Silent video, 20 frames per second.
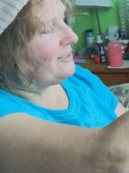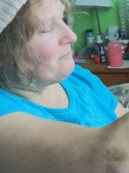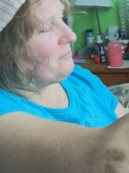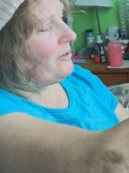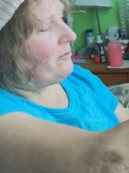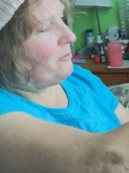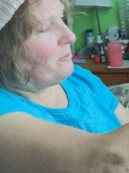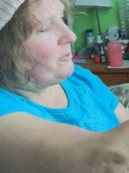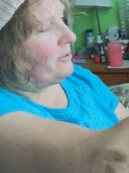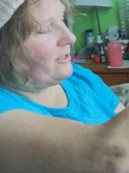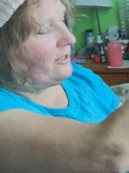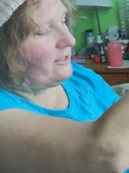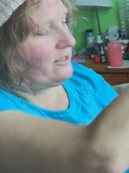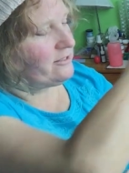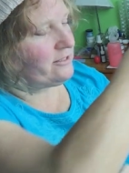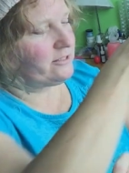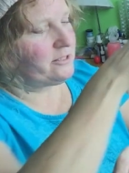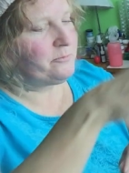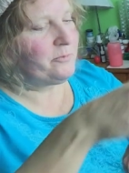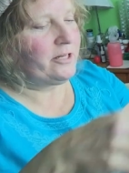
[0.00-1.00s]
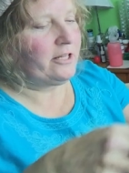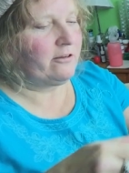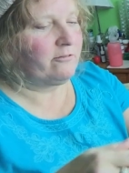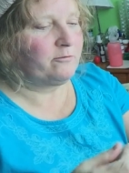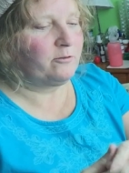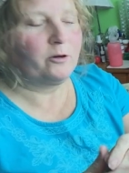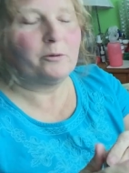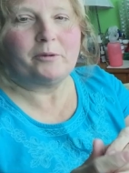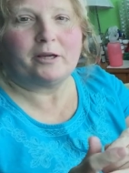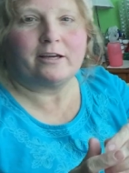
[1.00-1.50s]
My Roberta does the spinning
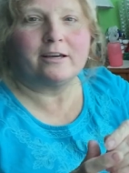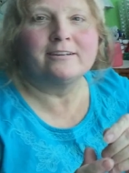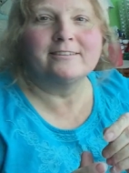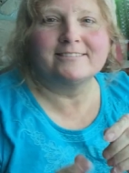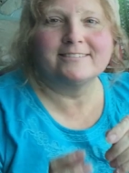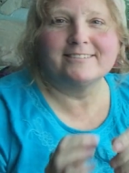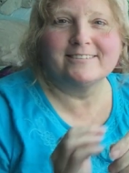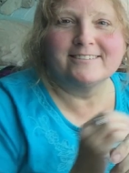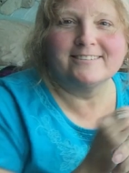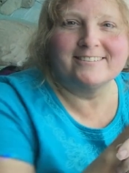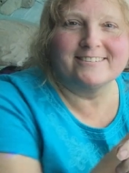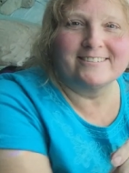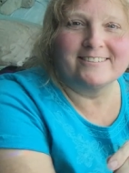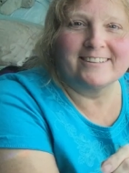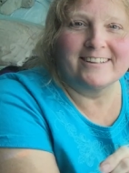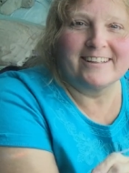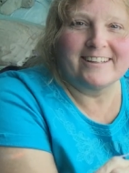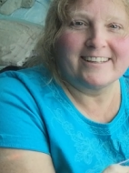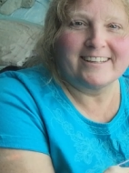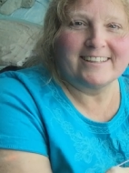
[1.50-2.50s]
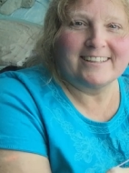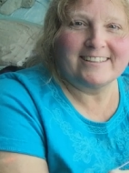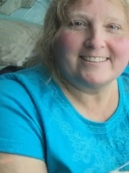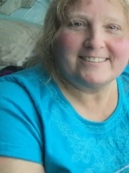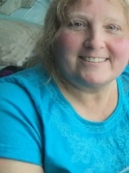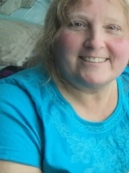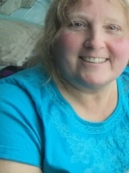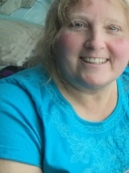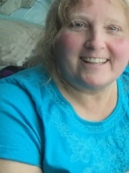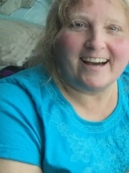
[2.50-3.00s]
for me.
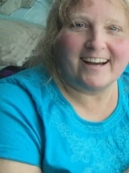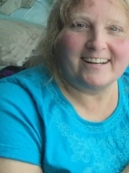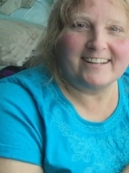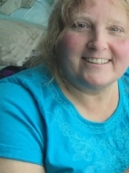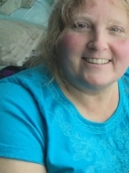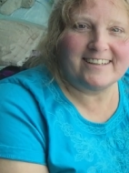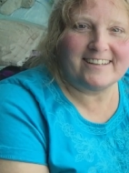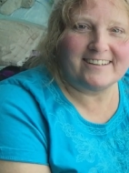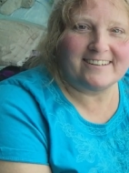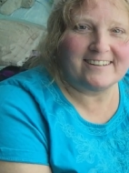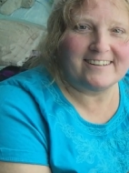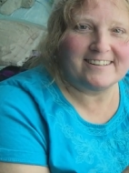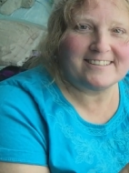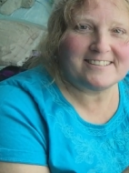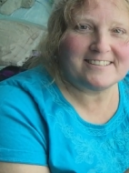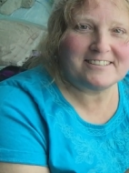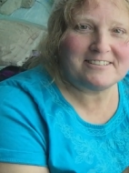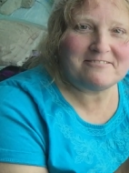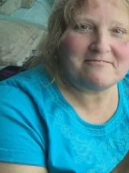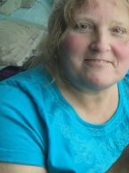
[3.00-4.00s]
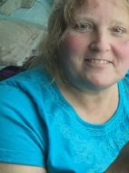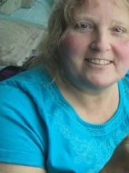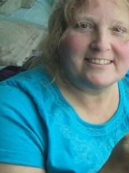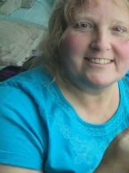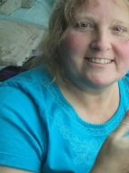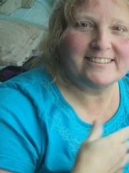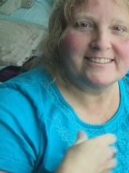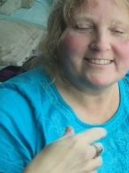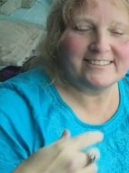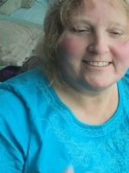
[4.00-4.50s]
Look at that. Isn't that awesome?
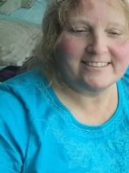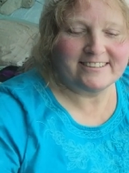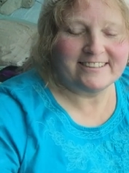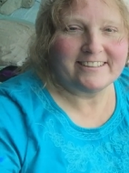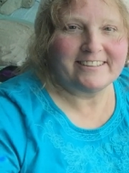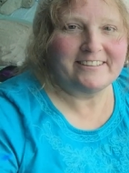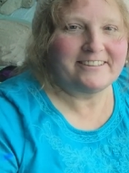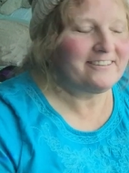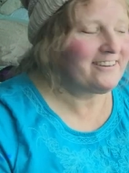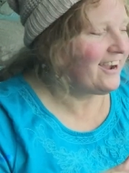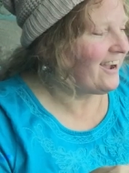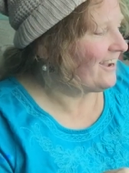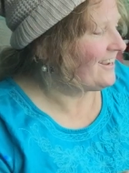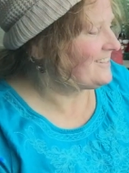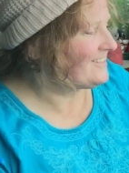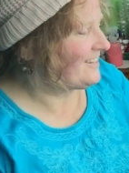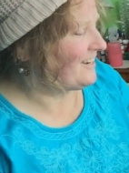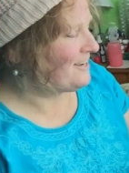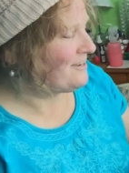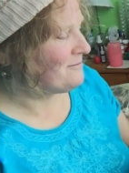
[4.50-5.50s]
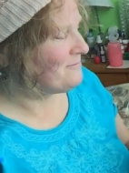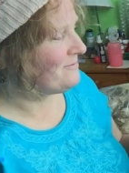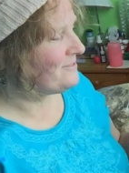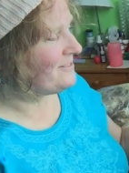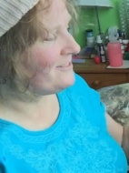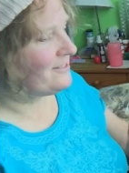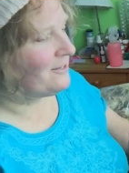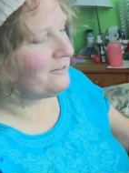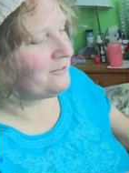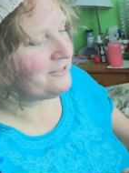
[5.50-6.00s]
You guys, I am
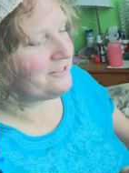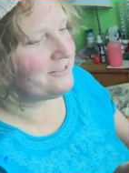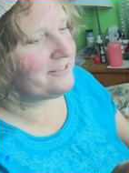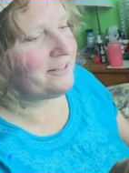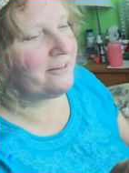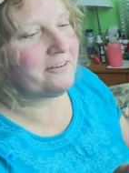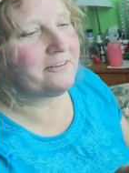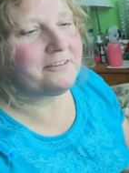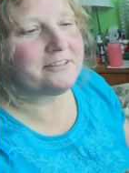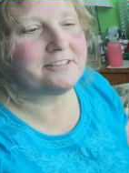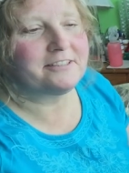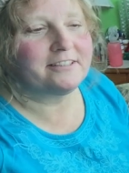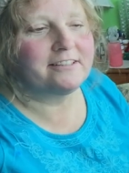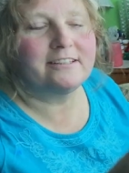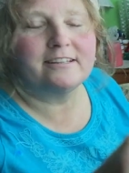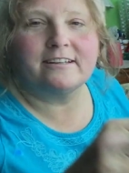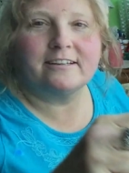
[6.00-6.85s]
so stoked.